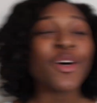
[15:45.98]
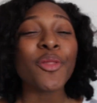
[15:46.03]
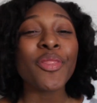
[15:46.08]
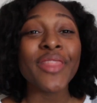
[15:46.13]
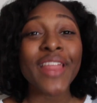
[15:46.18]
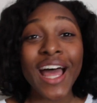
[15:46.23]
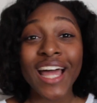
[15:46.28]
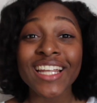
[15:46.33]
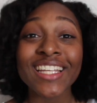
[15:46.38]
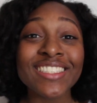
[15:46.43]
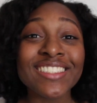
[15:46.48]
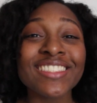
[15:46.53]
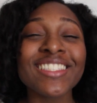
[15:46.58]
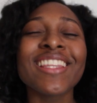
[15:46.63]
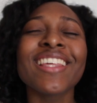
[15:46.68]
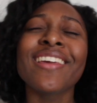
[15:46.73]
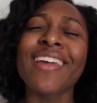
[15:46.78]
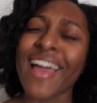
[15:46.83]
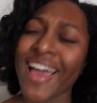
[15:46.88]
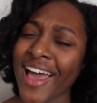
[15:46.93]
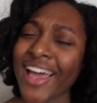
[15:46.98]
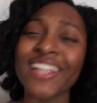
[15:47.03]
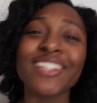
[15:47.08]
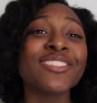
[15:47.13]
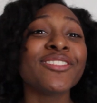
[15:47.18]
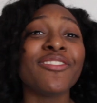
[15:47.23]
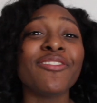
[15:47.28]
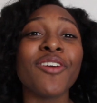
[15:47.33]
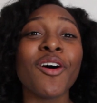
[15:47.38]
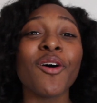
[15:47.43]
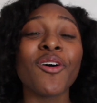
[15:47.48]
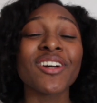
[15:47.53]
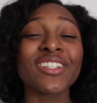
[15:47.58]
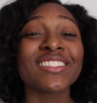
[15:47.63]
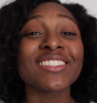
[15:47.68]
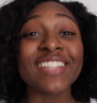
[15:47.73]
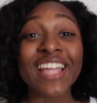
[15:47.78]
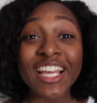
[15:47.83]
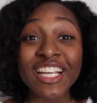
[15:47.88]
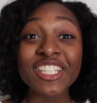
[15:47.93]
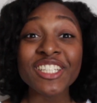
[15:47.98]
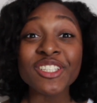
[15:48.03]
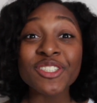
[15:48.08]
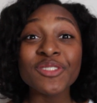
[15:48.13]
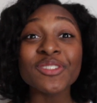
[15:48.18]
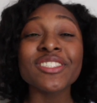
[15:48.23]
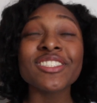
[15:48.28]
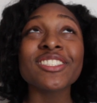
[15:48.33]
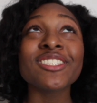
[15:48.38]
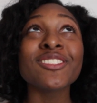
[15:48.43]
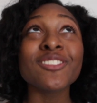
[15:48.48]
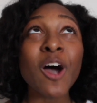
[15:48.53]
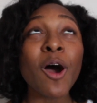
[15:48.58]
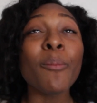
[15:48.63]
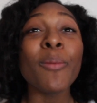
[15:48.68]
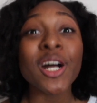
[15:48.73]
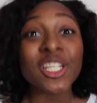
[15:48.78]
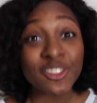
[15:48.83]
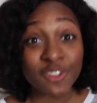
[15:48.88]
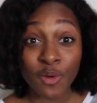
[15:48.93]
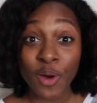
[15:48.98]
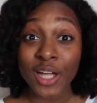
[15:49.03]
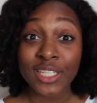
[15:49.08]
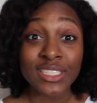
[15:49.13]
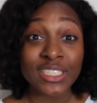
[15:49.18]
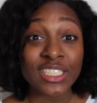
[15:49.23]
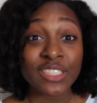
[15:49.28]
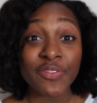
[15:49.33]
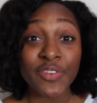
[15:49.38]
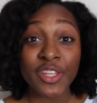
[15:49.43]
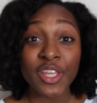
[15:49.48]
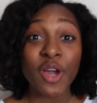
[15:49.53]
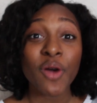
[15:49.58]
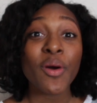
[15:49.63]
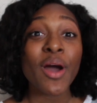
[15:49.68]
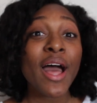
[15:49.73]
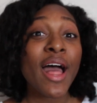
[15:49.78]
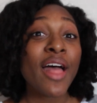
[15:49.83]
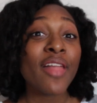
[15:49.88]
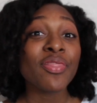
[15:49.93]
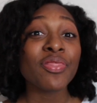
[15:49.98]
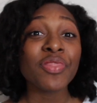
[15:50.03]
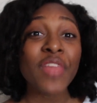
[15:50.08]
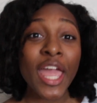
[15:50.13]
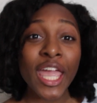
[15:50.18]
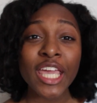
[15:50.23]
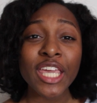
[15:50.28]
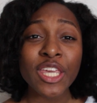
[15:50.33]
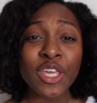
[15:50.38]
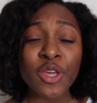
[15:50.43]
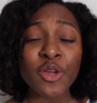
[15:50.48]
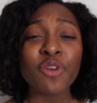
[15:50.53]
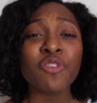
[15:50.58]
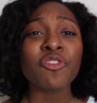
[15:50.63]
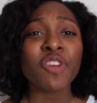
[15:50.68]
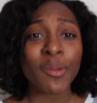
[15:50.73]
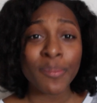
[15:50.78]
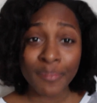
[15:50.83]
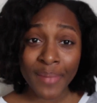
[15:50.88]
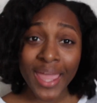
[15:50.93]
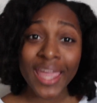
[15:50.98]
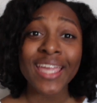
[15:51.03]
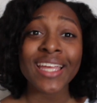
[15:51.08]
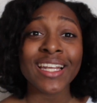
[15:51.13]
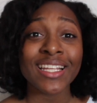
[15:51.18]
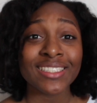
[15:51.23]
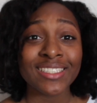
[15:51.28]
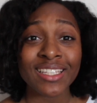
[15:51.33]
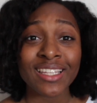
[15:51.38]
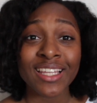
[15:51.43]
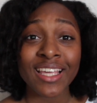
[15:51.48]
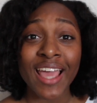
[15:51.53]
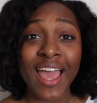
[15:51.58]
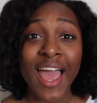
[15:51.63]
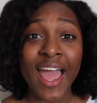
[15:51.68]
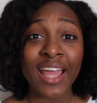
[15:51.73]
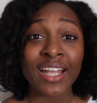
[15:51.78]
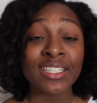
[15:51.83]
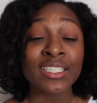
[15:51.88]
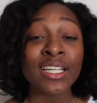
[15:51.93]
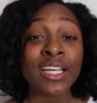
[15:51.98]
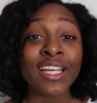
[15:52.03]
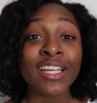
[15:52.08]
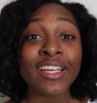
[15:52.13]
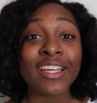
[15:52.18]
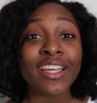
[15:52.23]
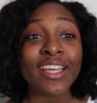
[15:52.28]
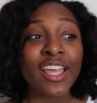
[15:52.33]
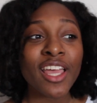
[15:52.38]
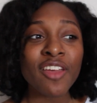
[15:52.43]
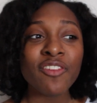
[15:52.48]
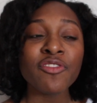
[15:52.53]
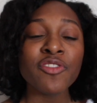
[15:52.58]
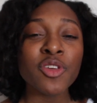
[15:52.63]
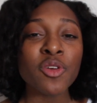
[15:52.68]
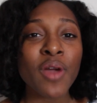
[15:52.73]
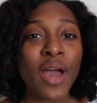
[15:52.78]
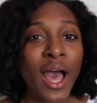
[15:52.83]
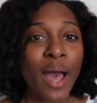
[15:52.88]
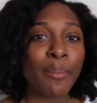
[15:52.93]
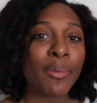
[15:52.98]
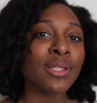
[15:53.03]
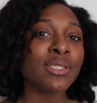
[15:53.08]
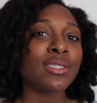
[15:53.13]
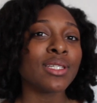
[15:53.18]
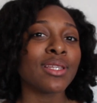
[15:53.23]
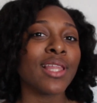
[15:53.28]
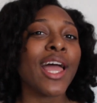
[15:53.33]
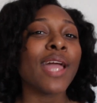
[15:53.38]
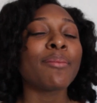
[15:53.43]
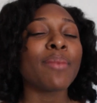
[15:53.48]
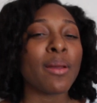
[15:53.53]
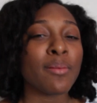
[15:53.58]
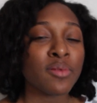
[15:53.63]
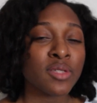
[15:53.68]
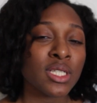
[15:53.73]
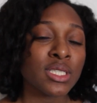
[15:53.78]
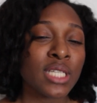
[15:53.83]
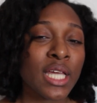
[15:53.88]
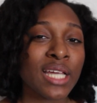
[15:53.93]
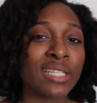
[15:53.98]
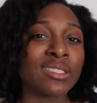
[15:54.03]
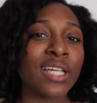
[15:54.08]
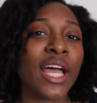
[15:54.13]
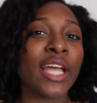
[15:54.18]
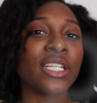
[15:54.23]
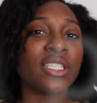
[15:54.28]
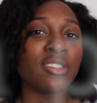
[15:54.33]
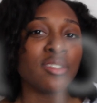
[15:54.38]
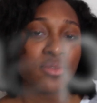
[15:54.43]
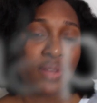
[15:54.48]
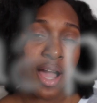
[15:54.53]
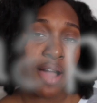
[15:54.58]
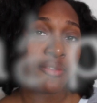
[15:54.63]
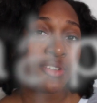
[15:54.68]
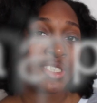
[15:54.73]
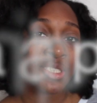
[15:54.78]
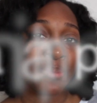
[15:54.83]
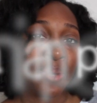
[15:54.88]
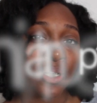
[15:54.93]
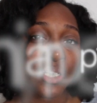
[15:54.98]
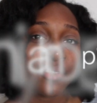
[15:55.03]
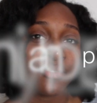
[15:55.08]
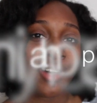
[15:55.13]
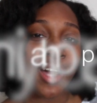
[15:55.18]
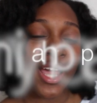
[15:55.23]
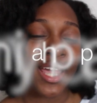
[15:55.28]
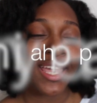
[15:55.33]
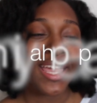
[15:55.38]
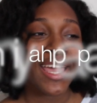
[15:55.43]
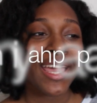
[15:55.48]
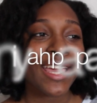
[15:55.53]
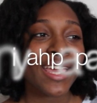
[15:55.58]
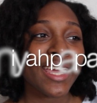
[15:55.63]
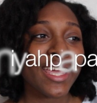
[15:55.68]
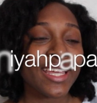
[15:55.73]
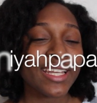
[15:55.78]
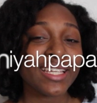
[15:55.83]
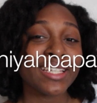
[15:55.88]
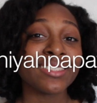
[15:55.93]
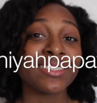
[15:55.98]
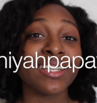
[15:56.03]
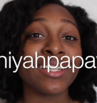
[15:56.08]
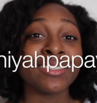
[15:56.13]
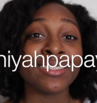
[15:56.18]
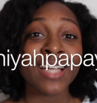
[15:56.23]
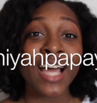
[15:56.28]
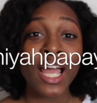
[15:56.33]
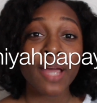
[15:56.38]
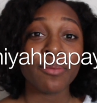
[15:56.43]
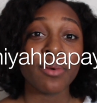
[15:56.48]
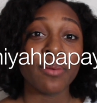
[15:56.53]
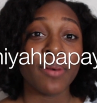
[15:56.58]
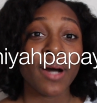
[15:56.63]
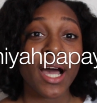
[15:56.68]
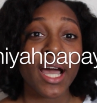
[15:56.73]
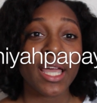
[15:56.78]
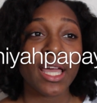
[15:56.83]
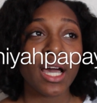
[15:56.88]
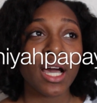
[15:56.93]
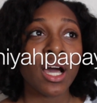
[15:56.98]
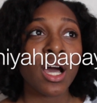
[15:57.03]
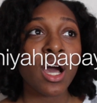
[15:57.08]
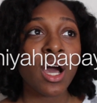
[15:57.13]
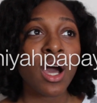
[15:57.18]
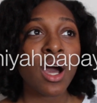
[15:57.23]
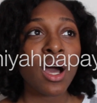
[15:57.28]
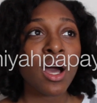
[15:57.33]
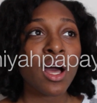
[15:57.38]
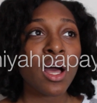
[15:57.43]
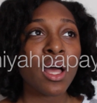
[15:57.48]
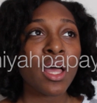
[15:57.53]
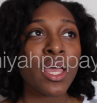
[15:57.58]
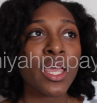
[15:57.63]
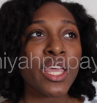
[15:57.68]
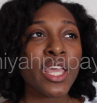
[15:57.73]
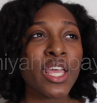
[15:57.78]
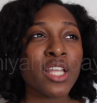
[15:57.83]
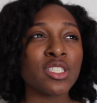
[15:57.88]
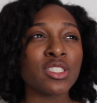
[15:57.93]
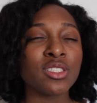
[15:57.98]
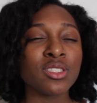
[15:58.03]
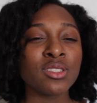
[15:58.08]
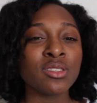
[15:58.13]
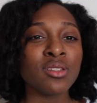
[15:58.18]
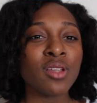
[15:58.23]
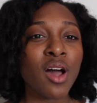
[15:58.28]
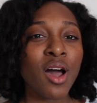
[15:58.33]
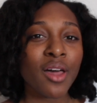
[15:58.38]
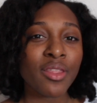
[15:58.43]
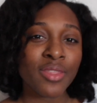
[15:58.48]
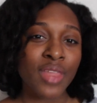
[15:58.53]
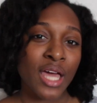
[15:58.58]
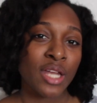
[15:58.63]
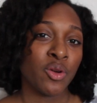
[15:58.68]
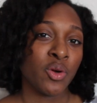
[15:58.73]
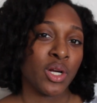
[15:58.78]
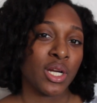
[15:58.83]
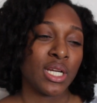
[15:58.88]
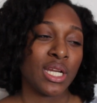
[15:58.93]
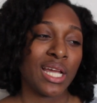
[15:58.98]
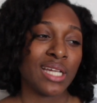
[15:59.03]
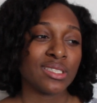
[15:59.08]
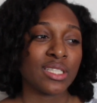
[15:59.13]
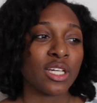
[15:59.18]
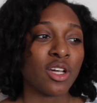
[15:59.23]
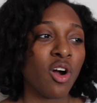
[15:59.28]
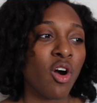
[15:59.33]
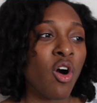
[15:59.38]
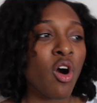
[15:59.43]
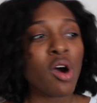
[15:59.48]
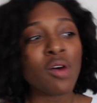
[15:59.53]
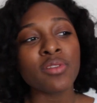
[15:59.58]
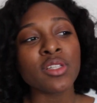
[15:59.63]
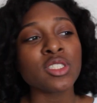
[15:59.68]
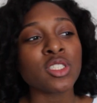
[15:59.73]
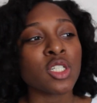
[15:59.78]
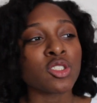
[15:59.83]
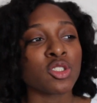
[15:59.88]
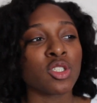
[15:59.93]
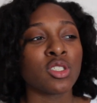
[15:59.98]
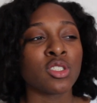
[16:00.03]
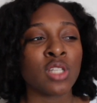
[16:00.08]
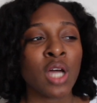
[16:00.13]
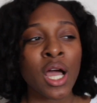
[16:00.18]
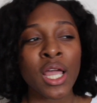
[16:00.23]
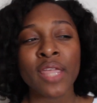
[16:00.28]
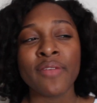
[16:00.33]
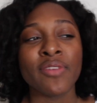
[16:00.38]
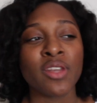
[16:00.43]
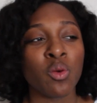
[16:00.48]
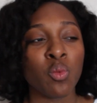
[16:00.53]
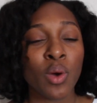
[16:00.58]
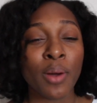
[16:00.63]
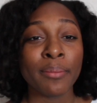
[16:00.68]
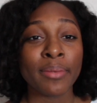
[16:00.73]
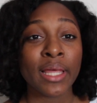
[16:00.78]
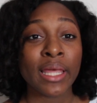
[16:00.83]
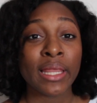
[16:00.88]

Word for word: So that is the end, folks. Thank you so much for watching this video. Thank you for making it to the end. If you happen to like my music taste, I do have a Spotify. It is Anniyah Papaya. It's not that organized. Like all these songs are not even in one